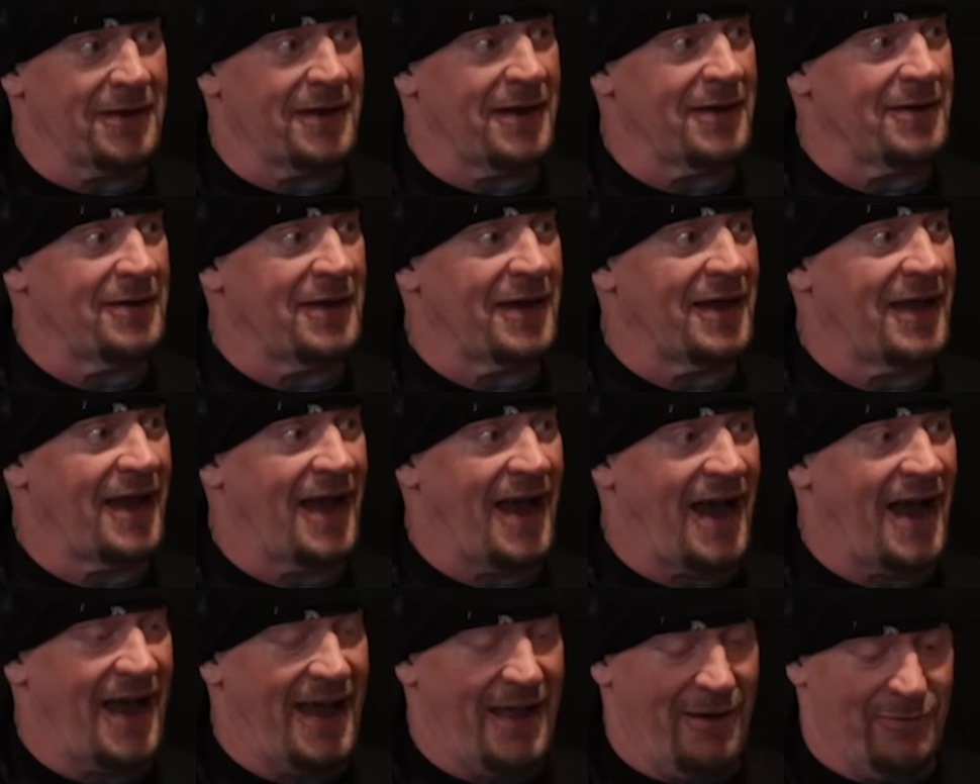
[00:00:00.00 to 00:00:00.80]
I,
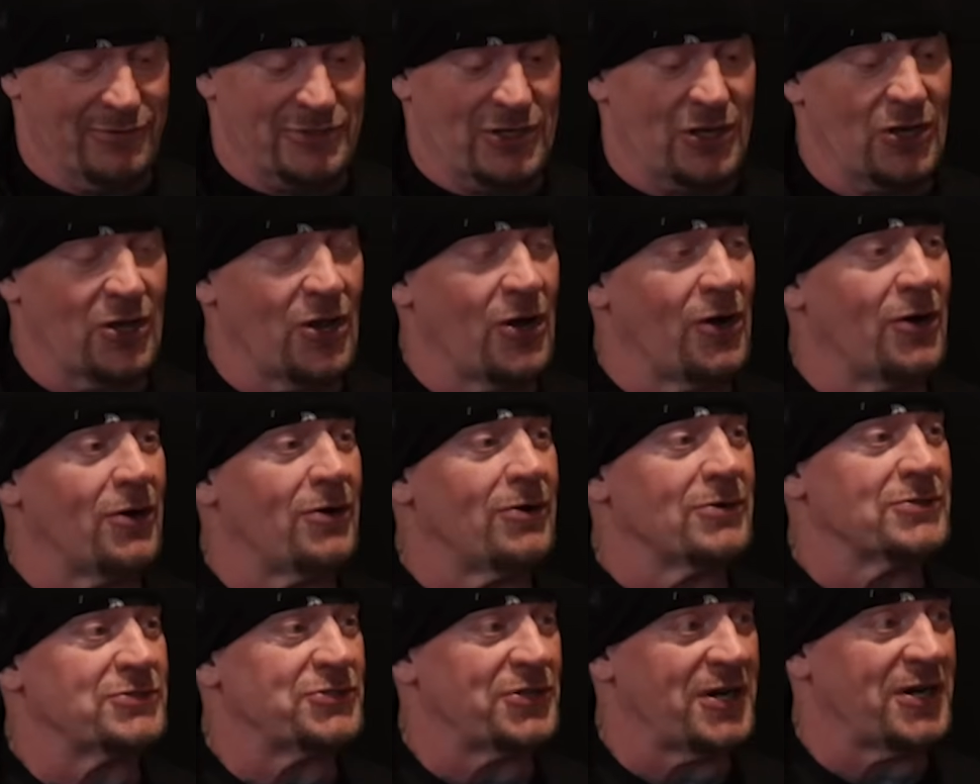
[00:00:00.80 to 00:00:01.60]
I, it was a
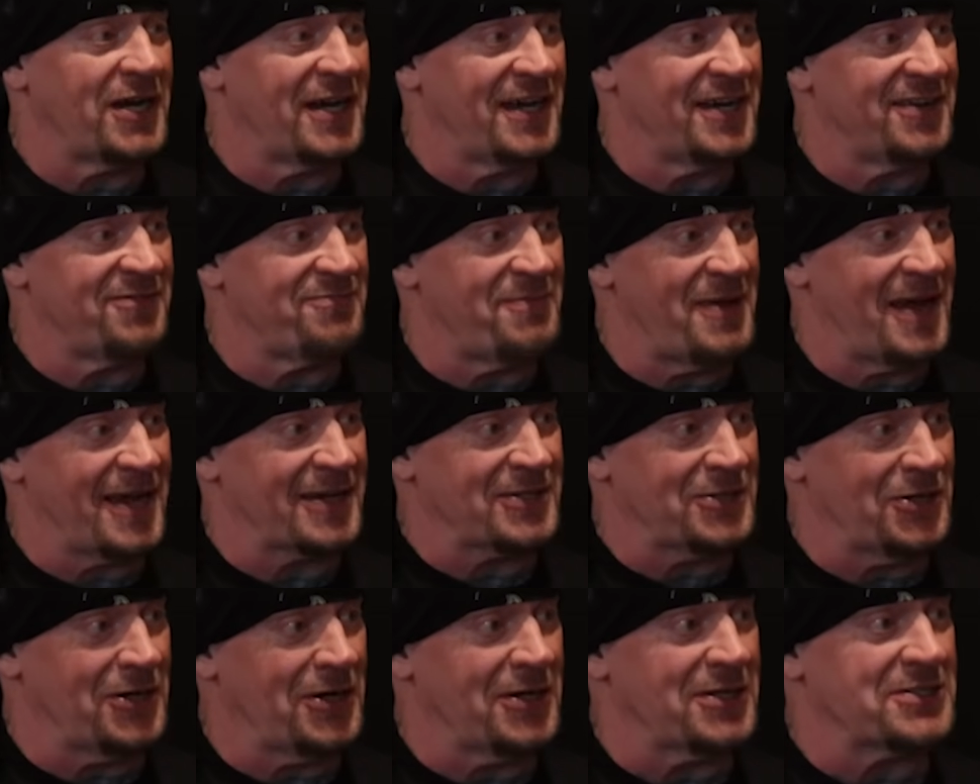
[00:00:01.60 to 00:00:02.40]
long drive
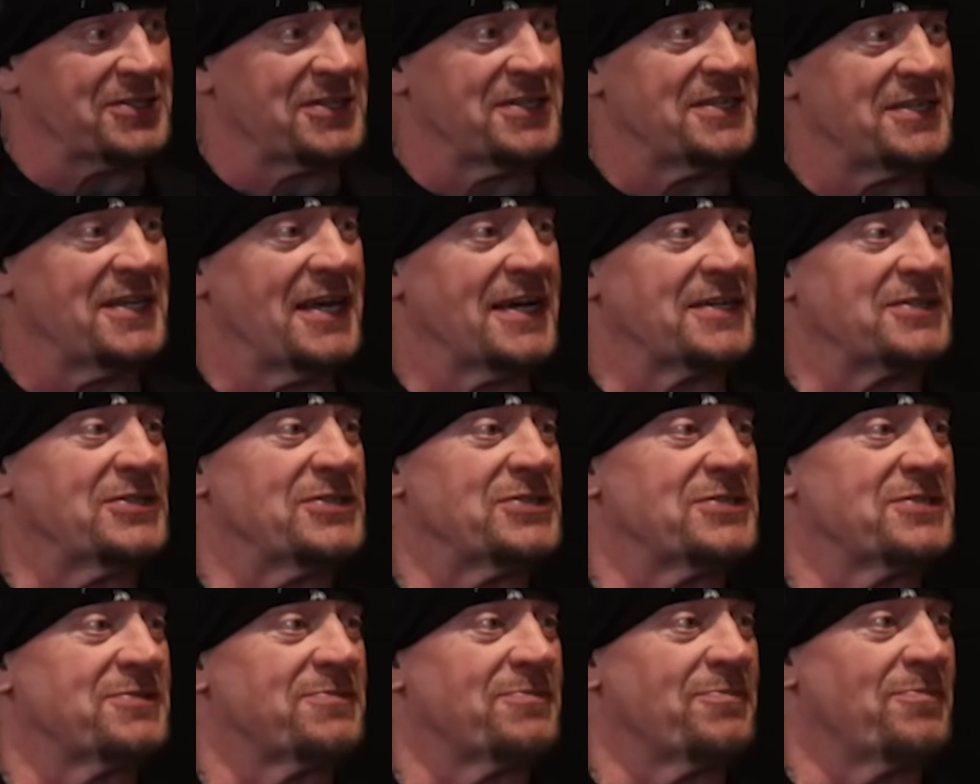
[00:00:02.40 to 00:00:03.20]
back to Austin,
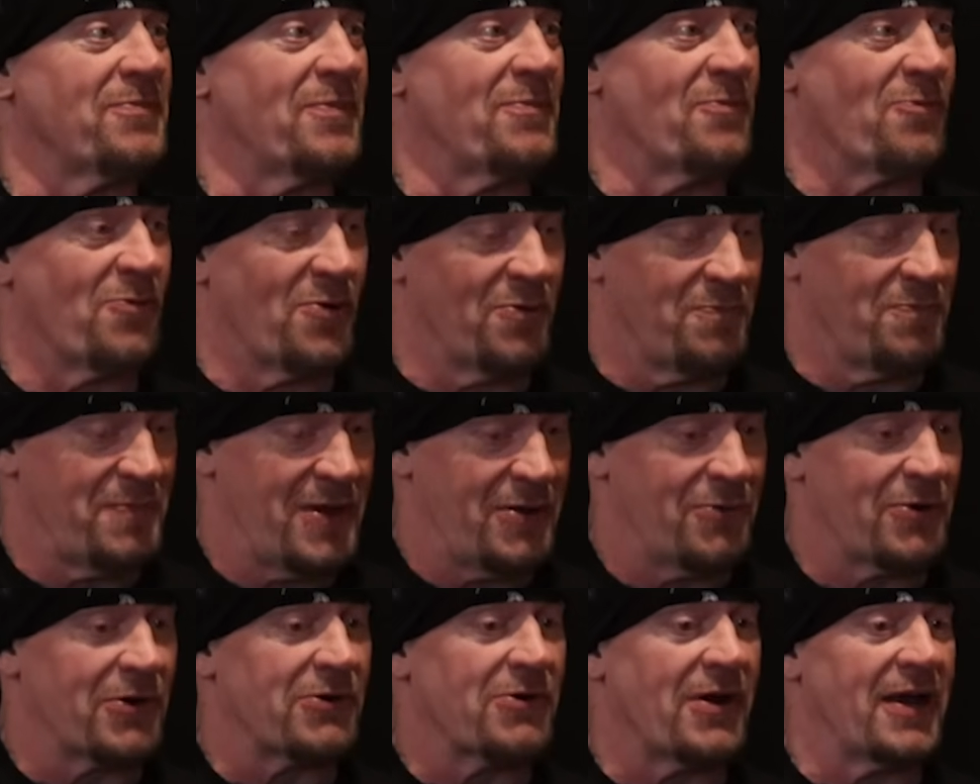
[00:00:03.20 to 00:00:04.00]
Texas. Yeah, with
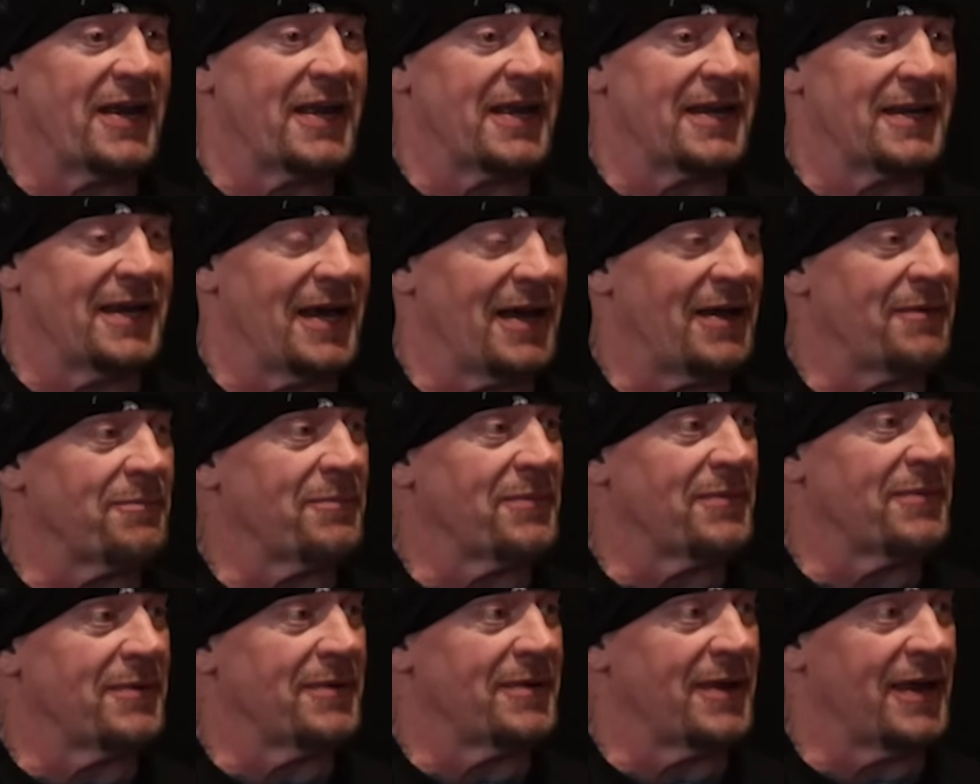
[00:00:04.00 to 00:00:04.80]
me regretting not
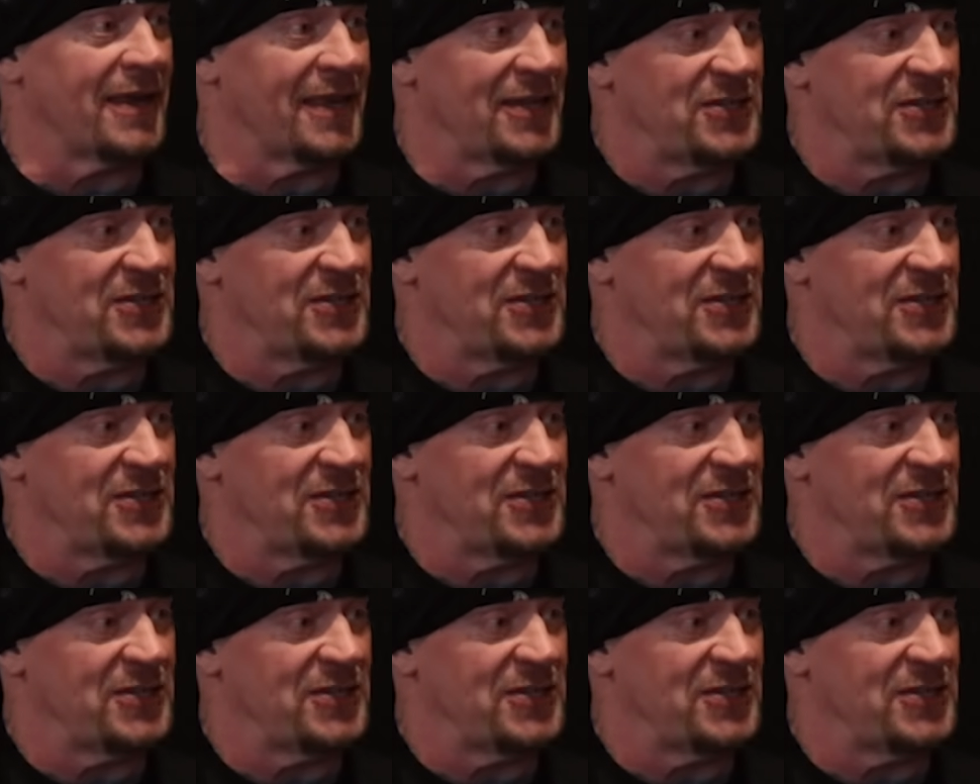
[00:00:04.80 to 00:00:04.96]
at